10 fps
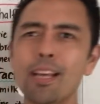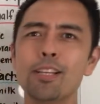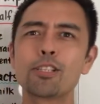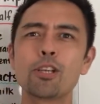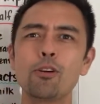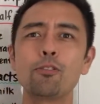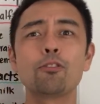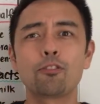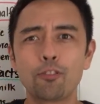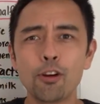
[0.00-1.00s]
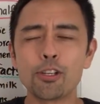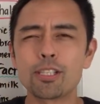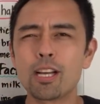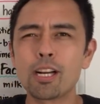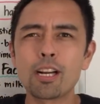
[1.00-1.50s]
so
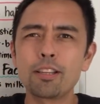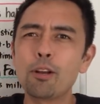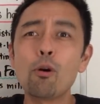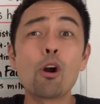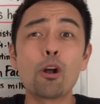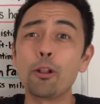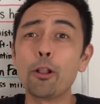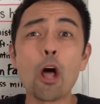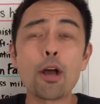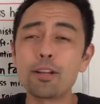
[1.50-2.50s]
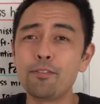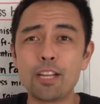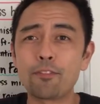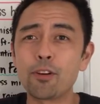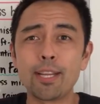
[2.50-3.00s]
first, there are a lot of
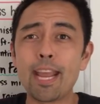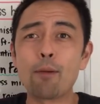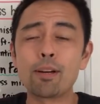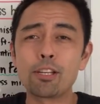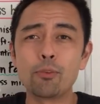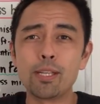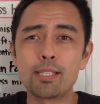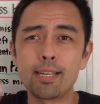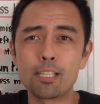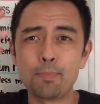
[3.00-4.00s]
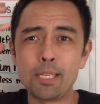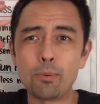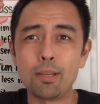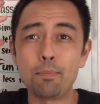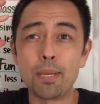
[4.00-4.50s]
different characteristics
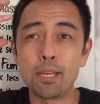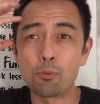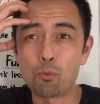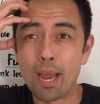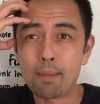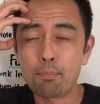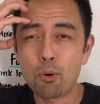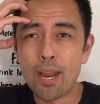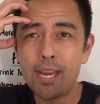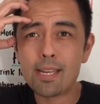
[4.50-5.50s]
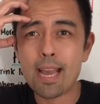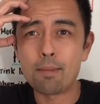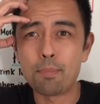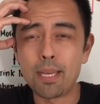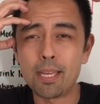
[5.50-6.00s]
between being right-brained
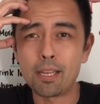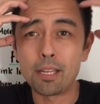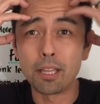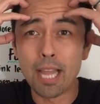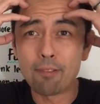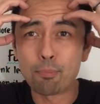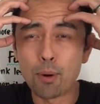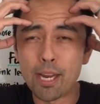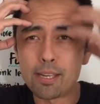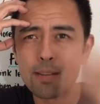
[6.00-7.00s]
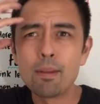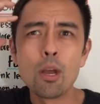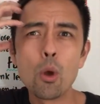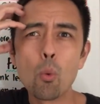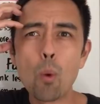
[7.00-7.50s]
and being left-brained.
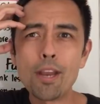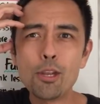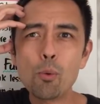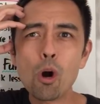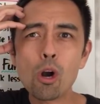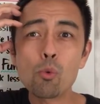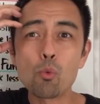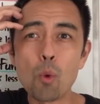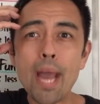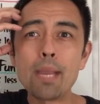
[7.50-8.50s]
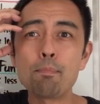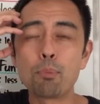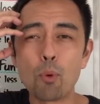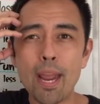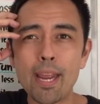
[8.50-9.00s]
When you are
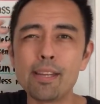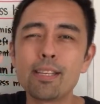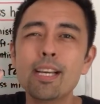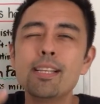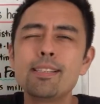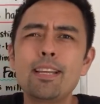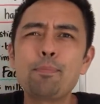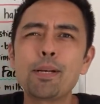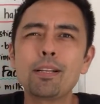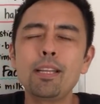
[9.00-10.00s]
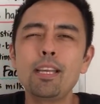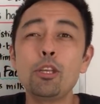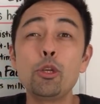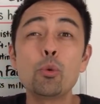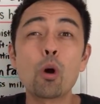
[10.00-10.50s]
right-brained, typically
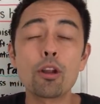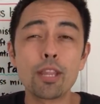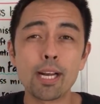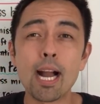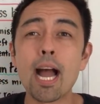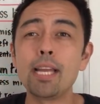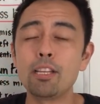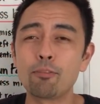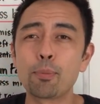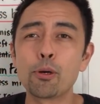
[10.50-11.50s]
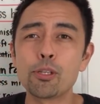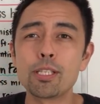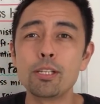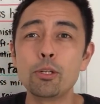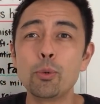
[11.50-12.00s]
you are the kind of
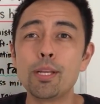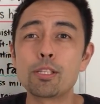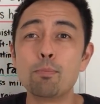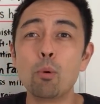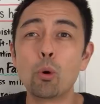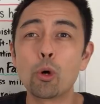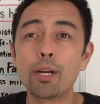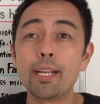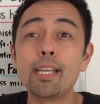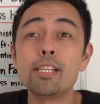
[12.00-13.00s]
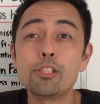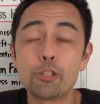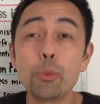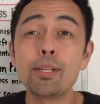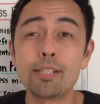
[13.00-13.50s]
person who is more
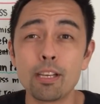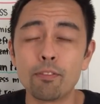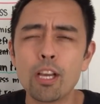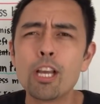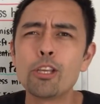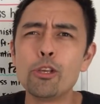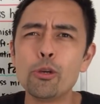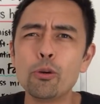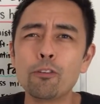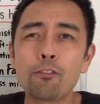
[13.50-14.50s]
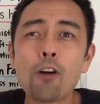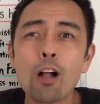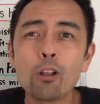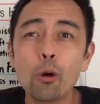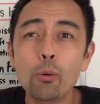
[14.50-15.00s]
intuitive. You
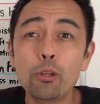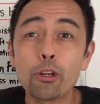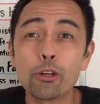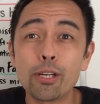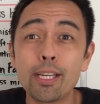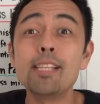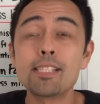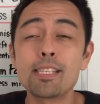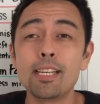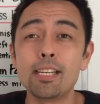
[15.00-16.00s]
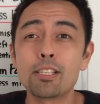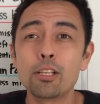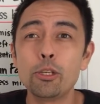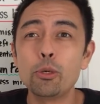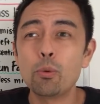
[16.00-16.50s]
follow your instincts.
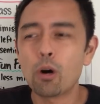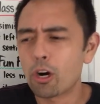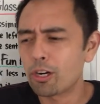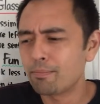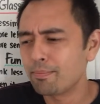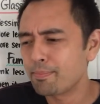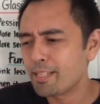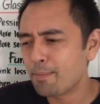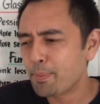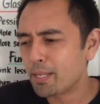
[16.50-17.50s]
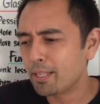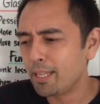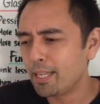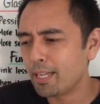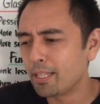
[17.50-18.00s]
You are
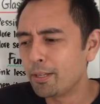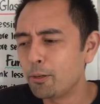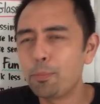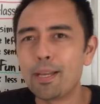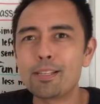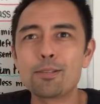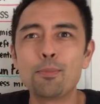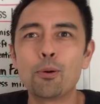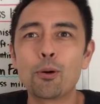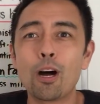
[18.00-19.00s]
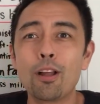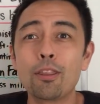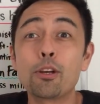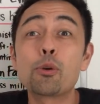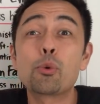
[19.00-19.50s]
typically a little bit more on
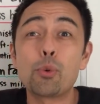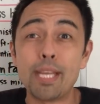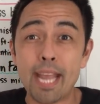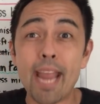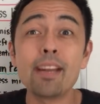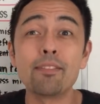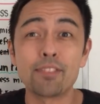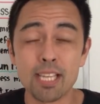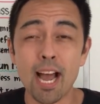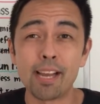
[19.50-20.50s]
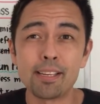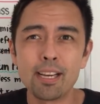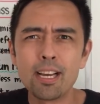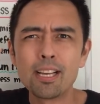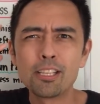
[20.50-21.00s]
the creative side.
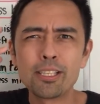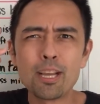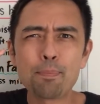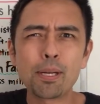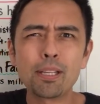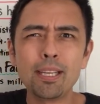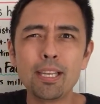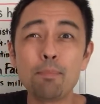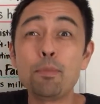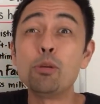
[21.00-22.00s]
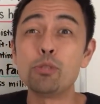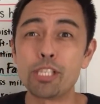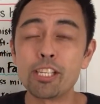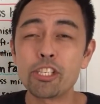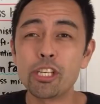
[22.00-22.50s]
Typically,
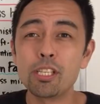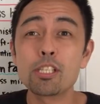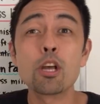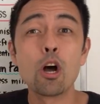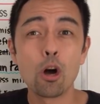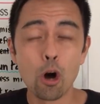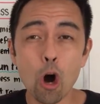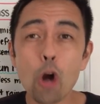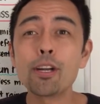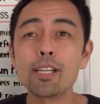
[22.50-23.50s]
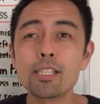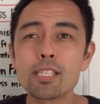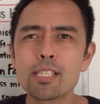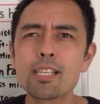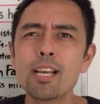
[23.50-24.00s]
musicians,
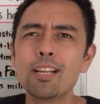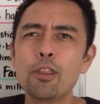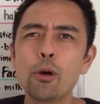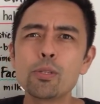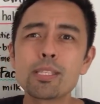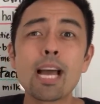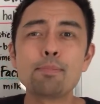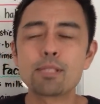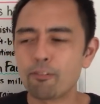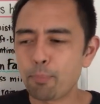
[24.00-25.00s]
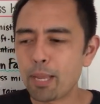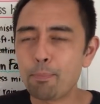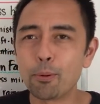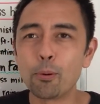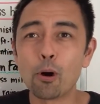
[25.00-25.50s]
artists, those types of
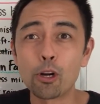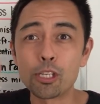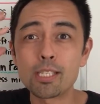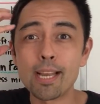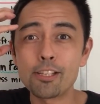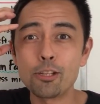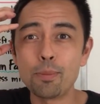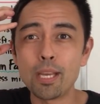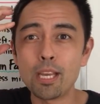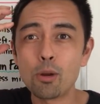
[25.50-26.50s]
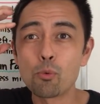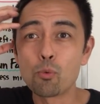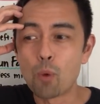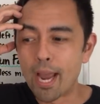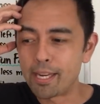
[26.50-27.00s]
people are said to be
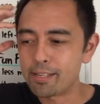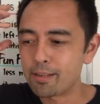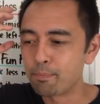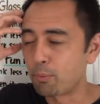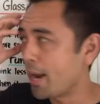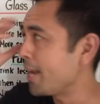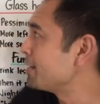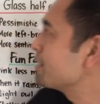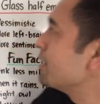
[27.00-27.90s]
right-brained.